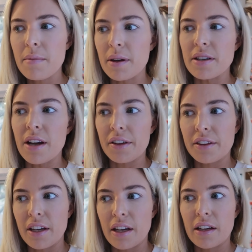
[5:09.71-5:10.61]
but
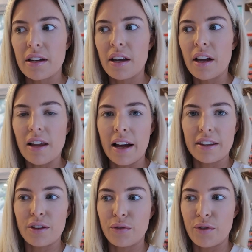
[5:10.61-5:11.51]
nothing
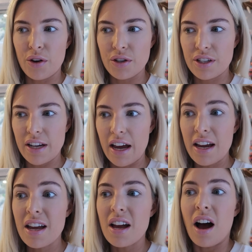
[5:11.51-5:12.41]
like the first
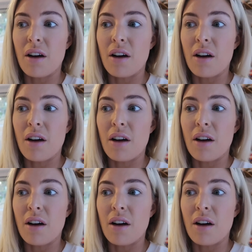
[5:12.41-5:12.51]
day.